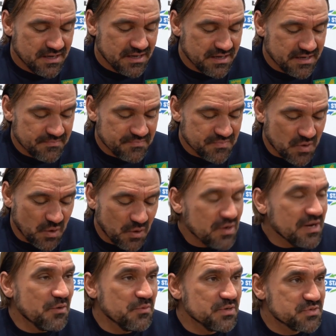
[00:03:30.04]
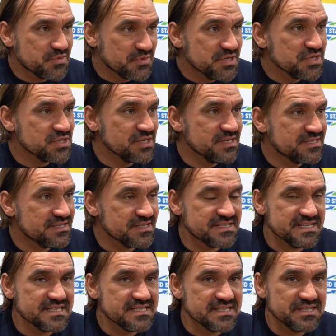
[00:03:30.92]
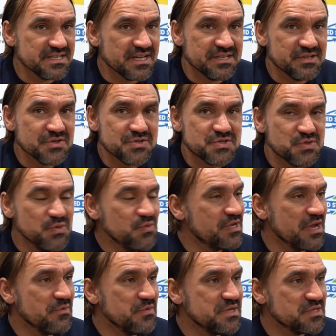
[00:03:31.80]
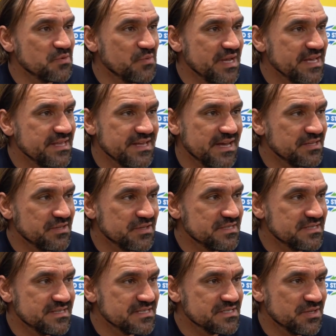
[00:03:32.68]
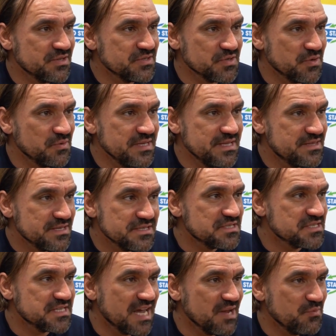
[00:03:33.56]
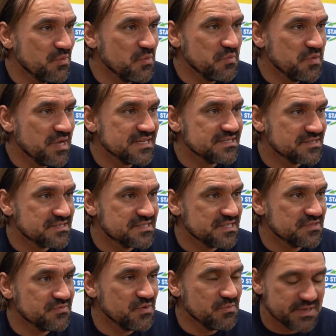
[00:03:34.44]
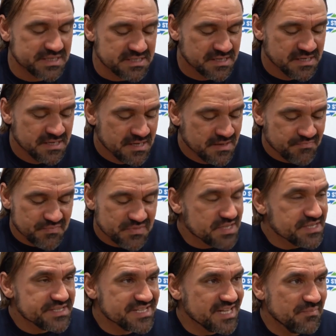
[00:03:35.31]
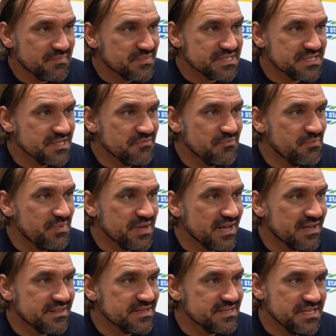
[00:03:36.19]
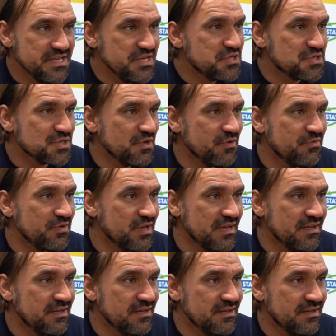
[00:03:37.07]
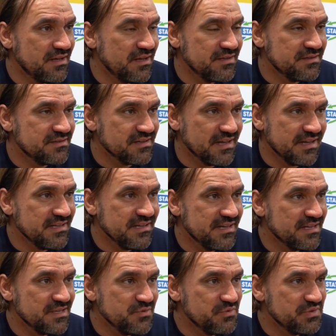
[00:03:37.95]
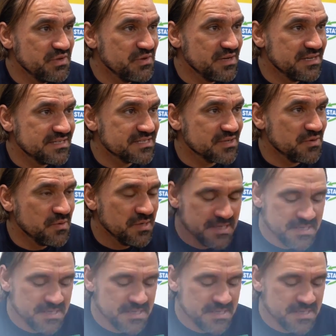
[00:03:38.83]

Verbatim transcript: um, all our traditional success and are not too carried away they are not that's not only this time when we are successful but this club is even bigger than each uh, and any individual so